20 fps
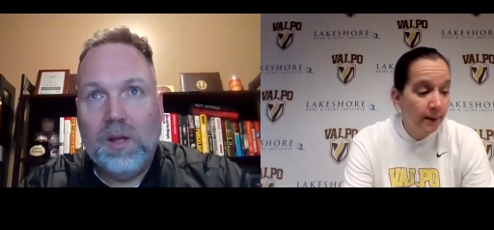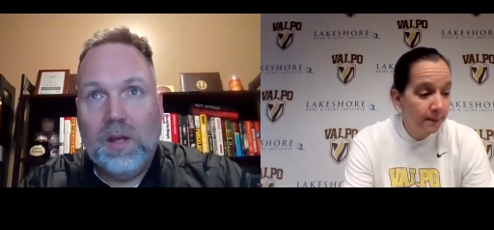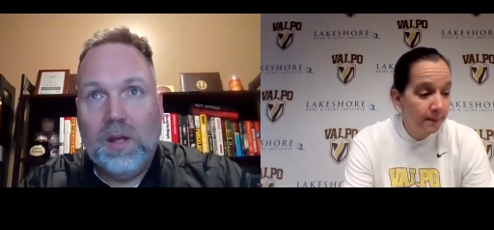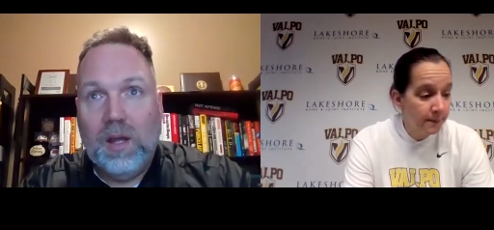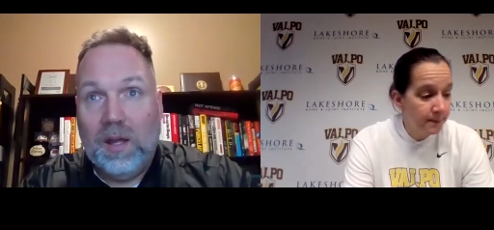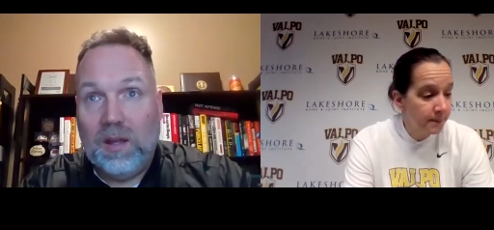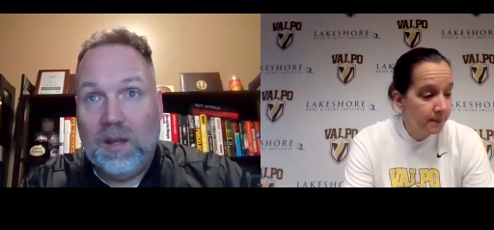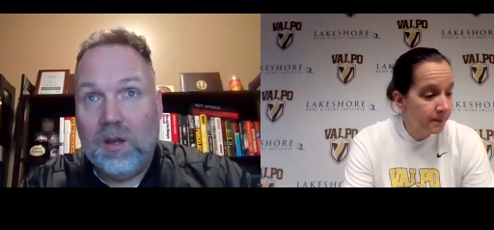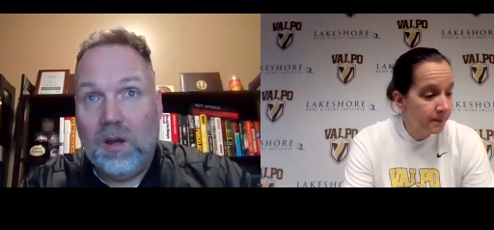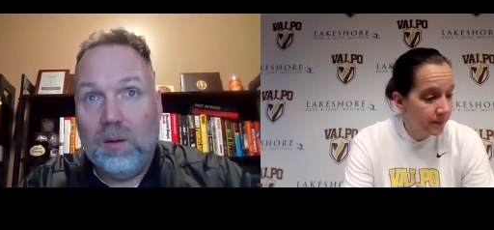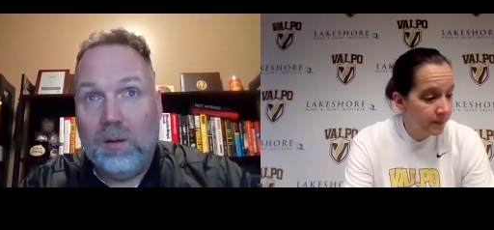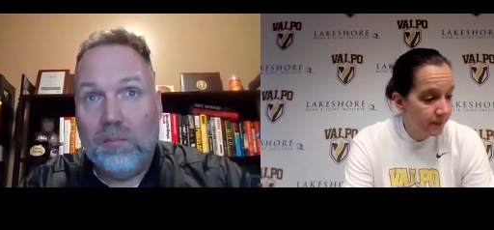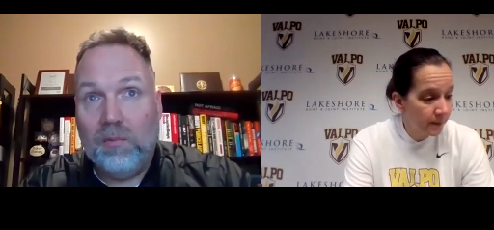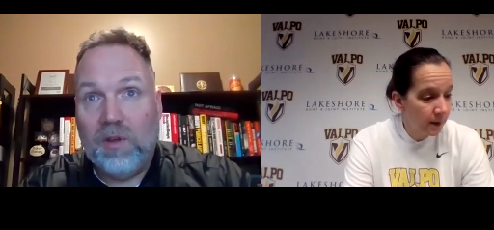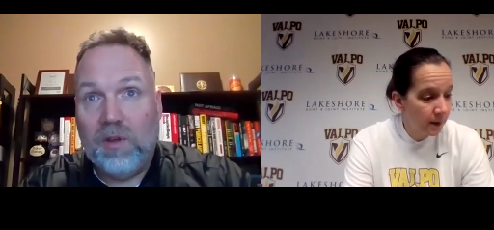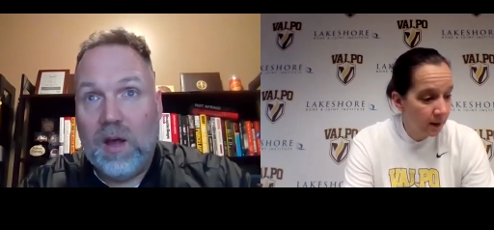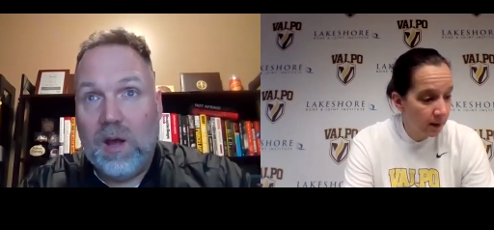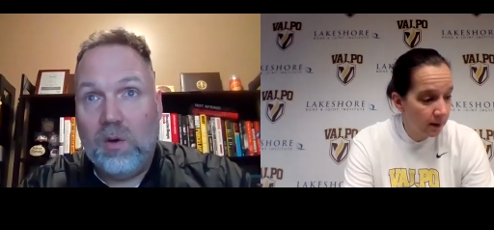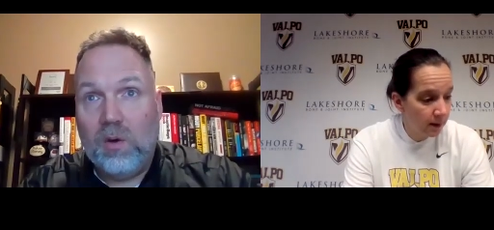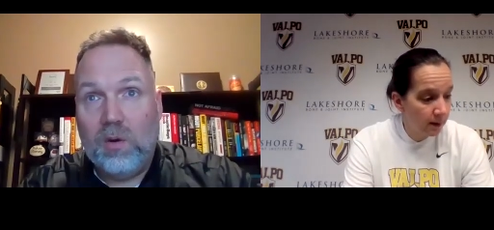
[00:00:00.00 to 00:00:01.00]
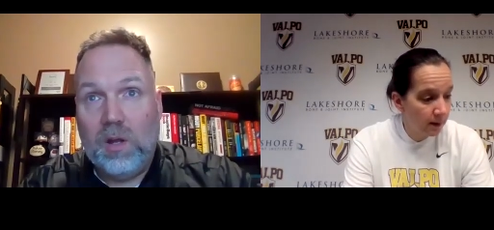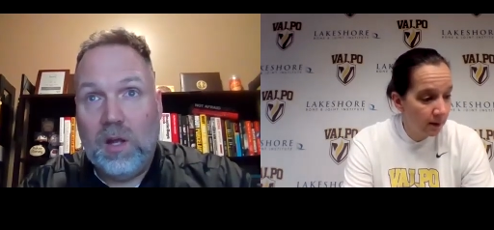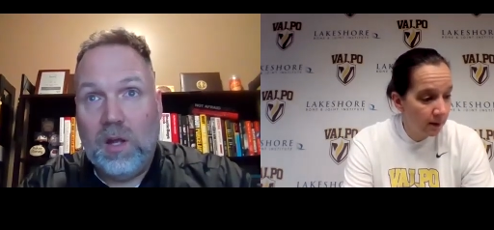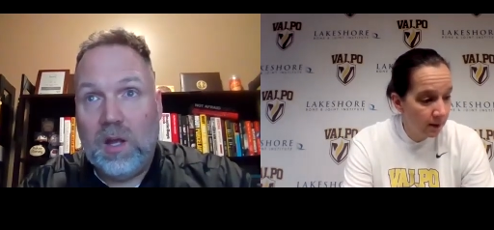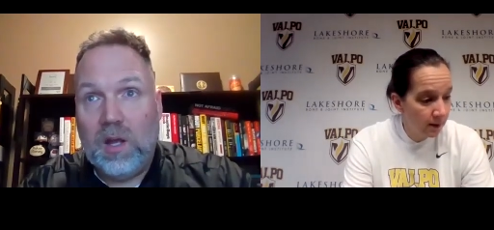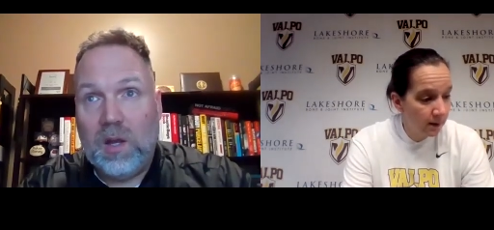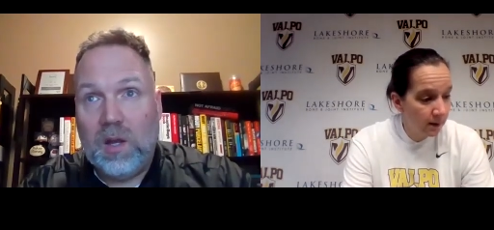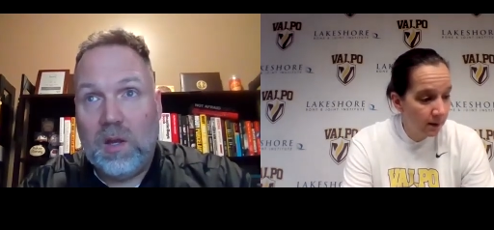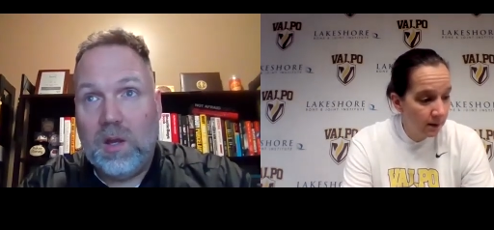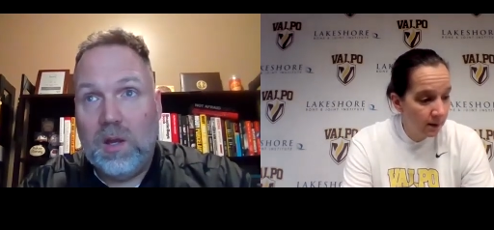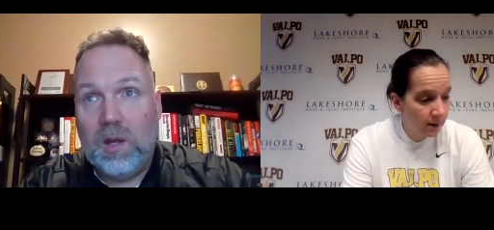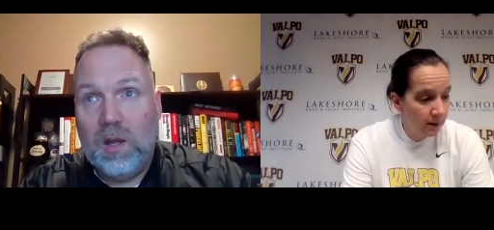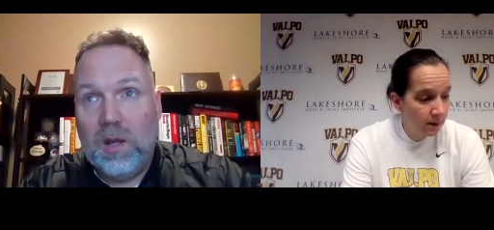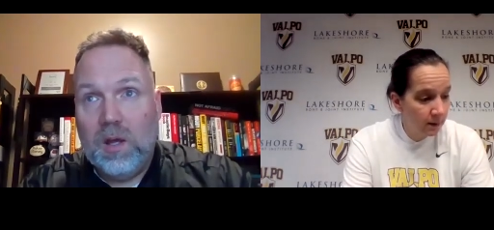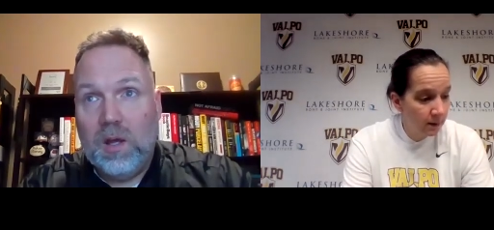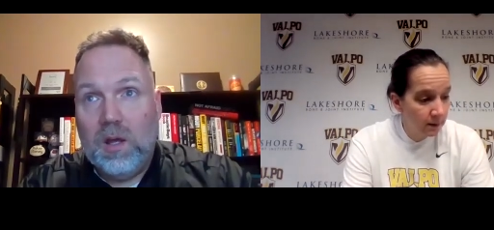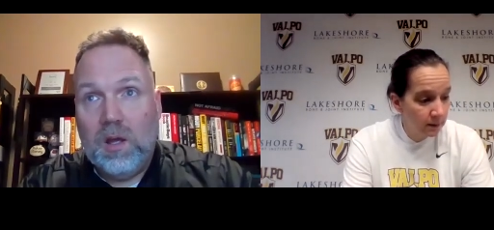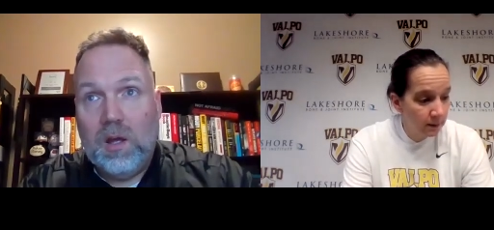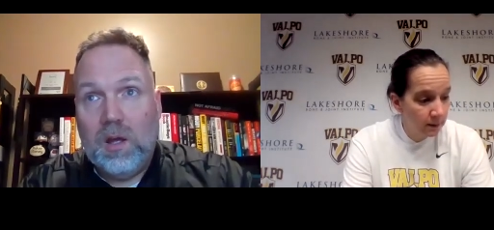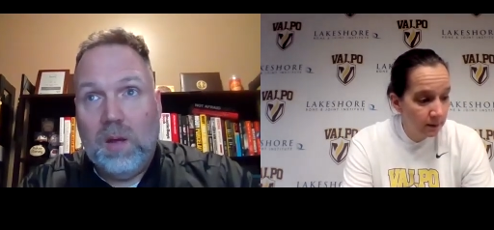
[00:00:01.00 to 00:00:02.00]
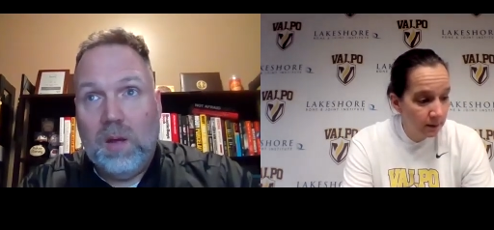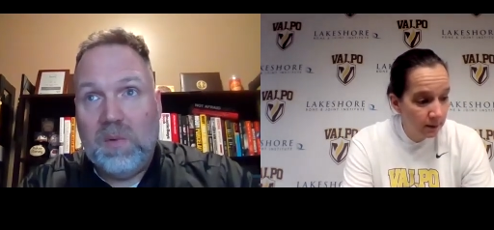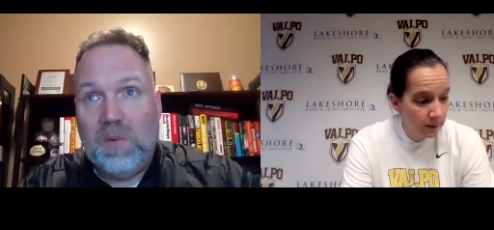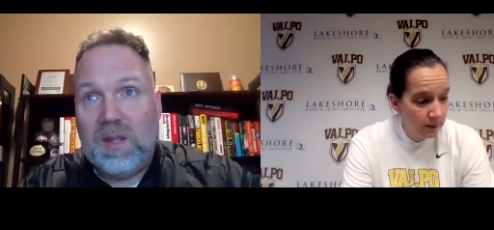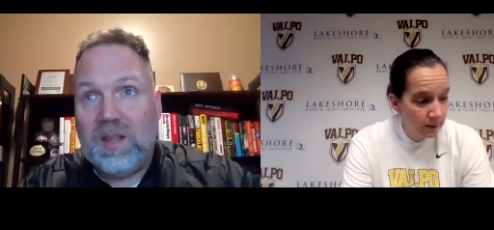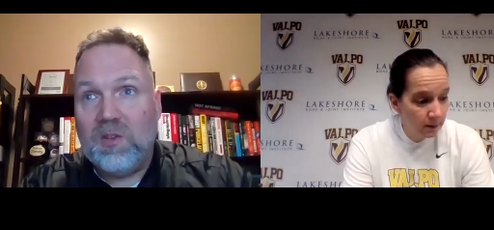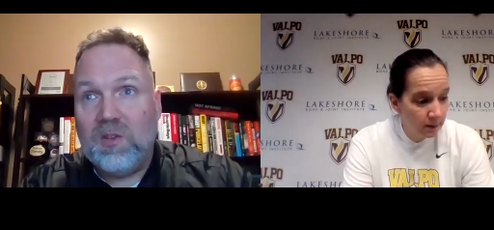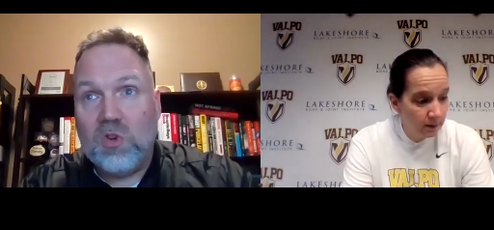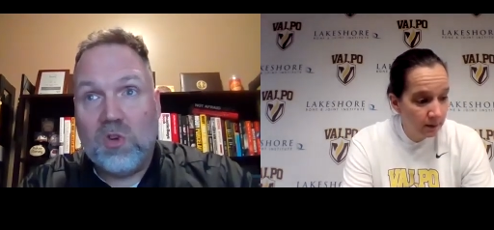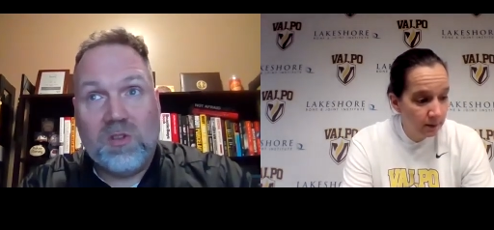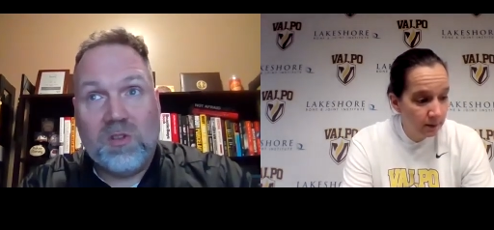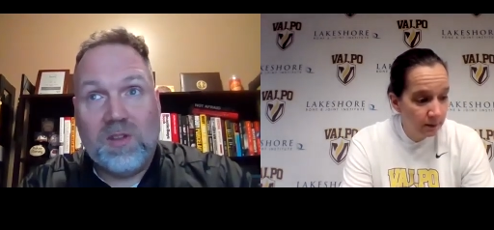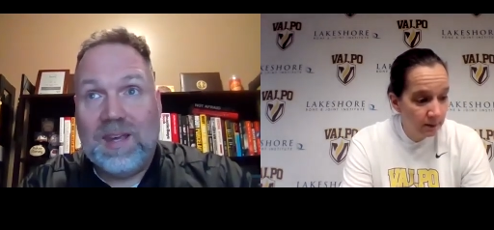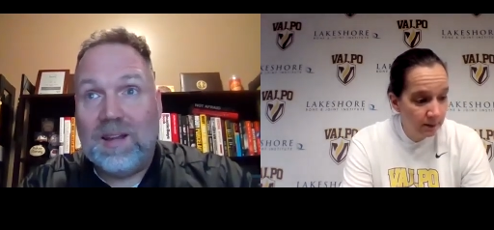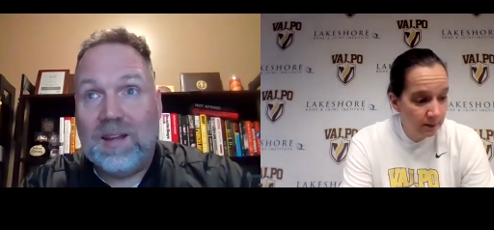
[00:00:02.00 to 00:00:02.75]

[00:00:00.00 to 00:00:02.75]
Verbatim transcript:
Speaker 1: right. and comes out and um, just